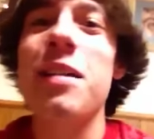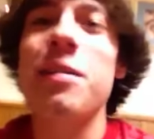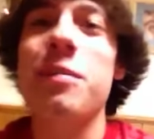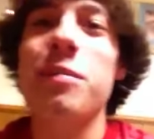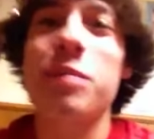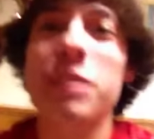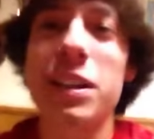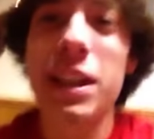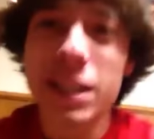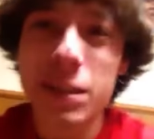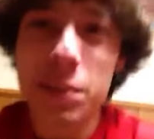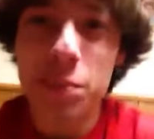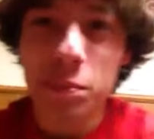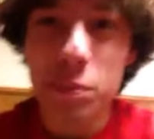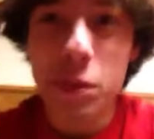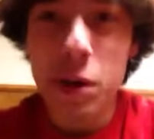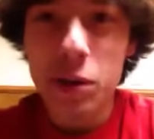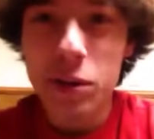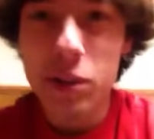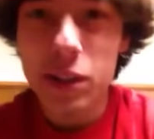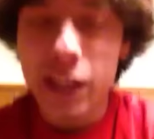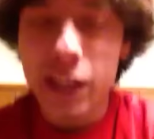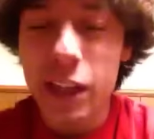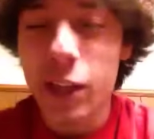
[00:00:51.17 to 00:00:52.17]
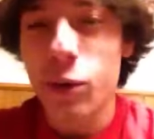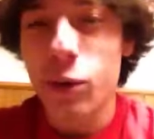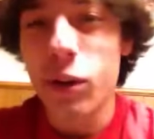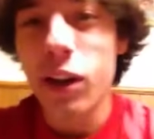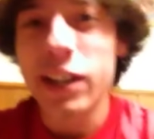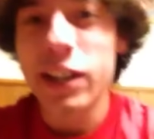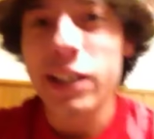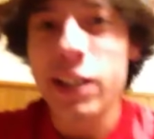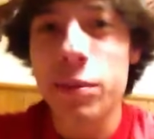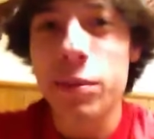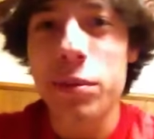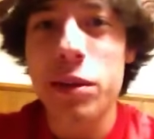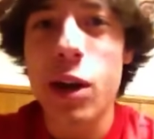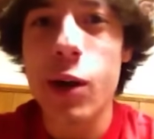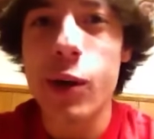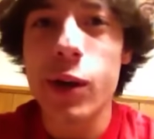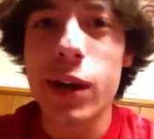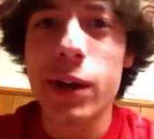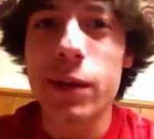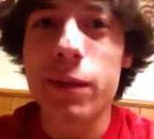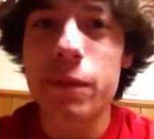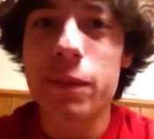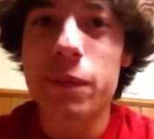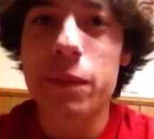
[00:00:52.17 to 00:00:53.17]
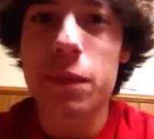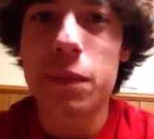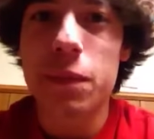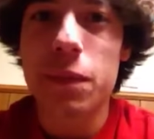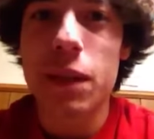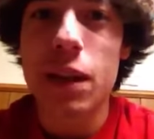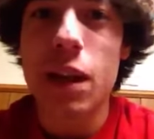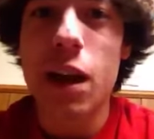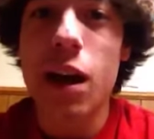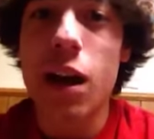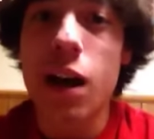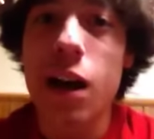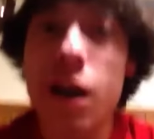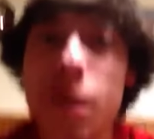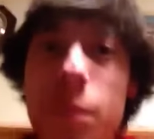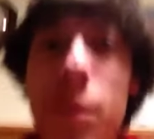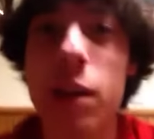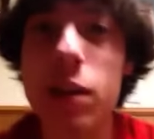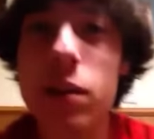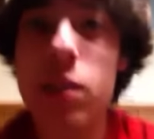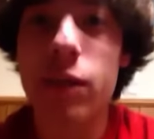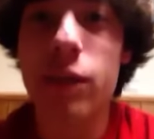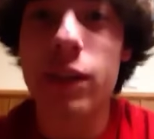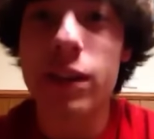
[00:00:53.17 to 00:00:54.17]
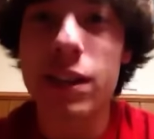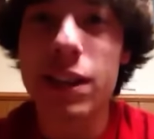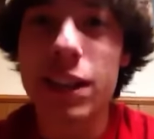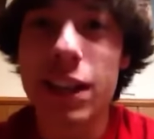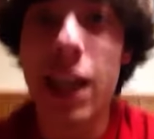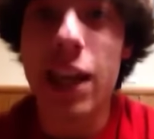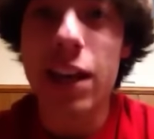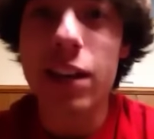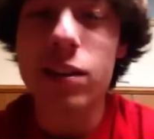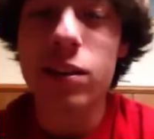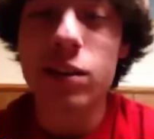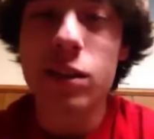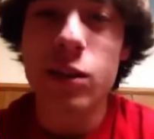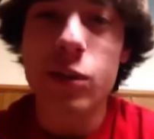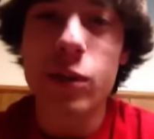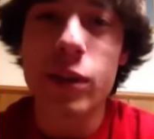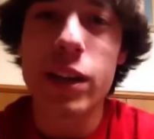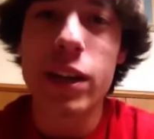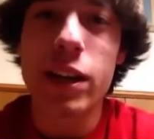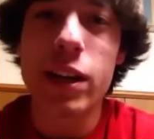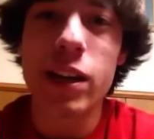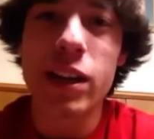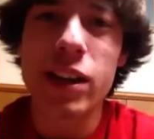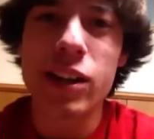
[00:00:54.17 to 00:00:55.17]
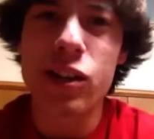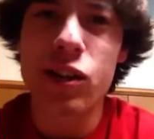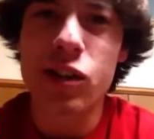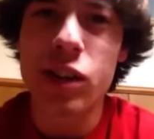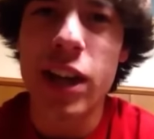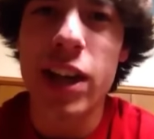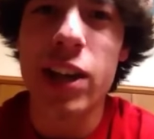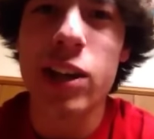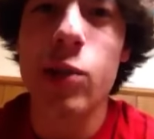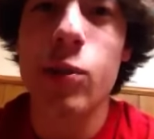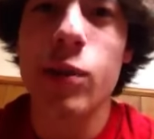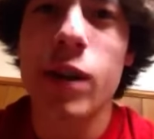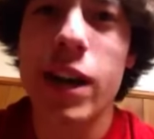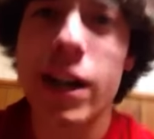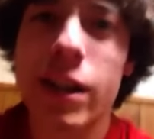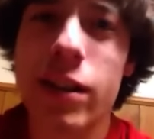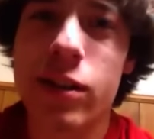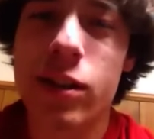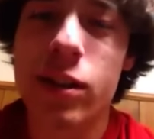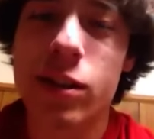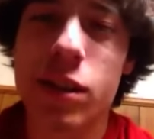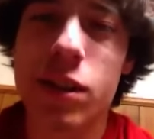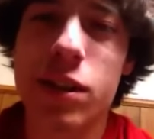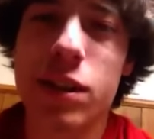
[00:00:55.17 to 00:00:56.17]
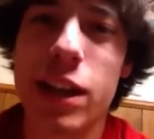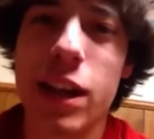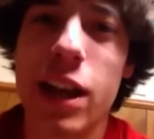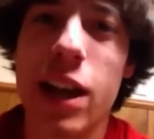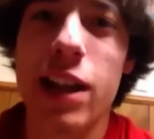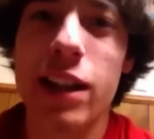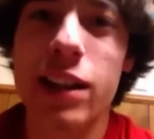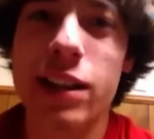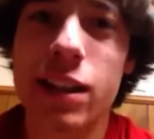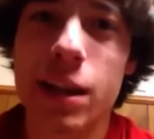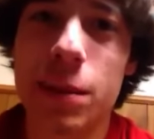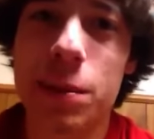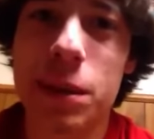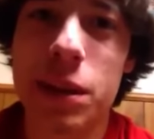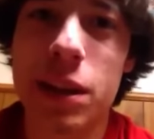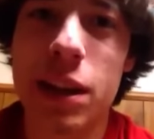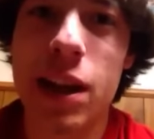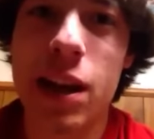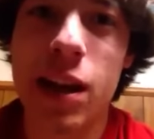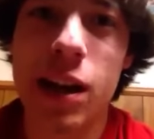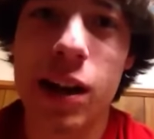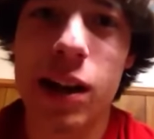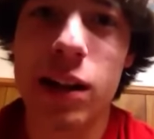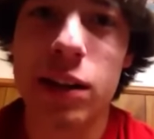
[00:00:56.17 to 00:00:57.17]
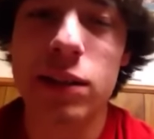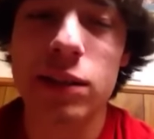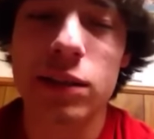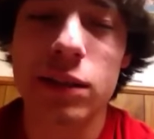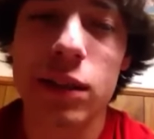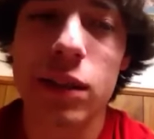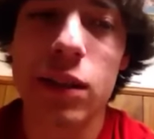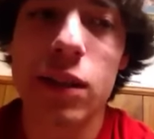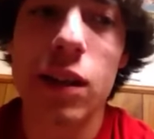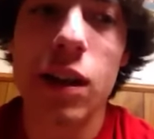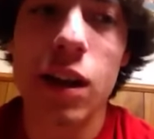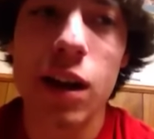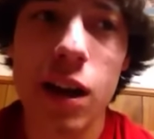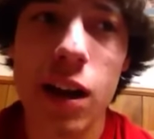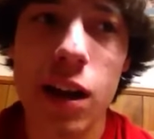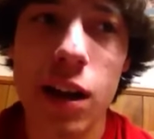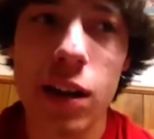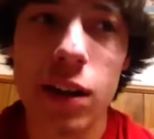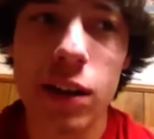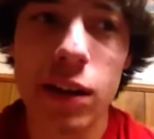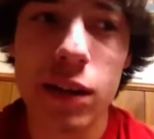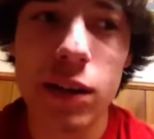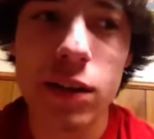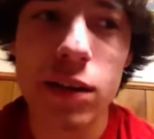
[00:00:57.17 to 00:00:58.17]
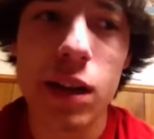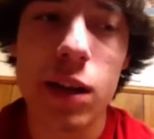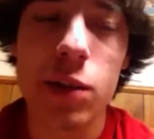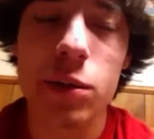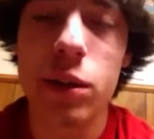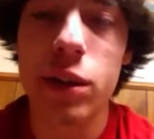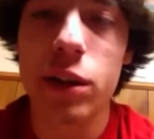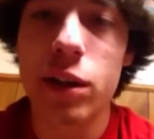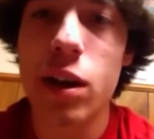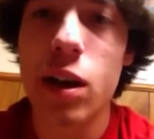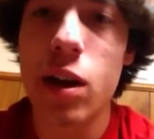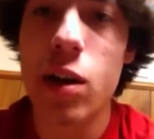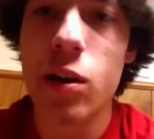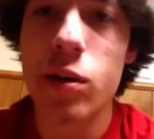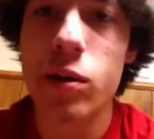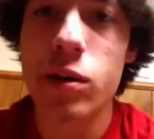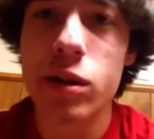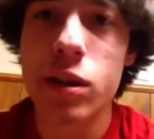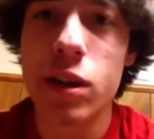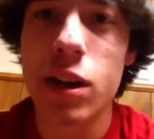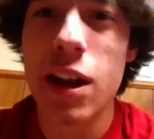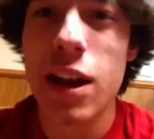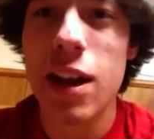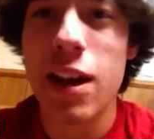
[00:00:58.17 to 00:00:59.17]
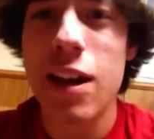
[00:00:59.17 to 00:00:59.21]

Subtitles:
But that's most likely where I'll end up going. I'm also visiting ASU here in January, just because I got accepted there and talked to the coach.